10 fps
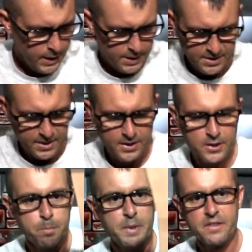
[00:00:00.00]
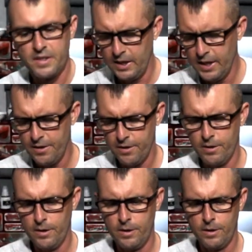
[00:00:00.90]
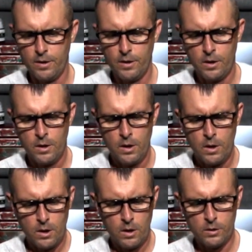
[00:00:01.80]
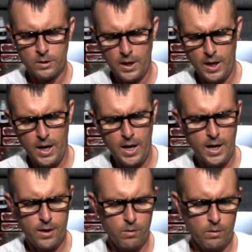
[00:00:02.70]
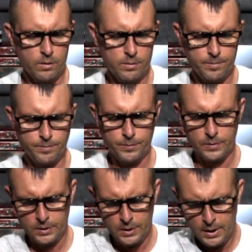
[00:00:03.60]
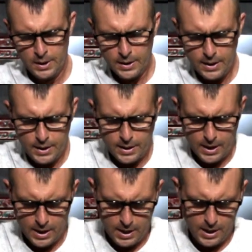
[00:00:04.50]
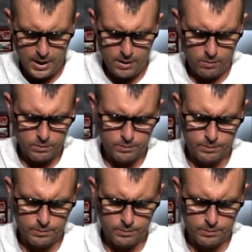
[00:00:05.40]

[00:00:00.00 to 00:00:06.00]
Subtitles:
is get this piece of leather on the handle. Get it handled.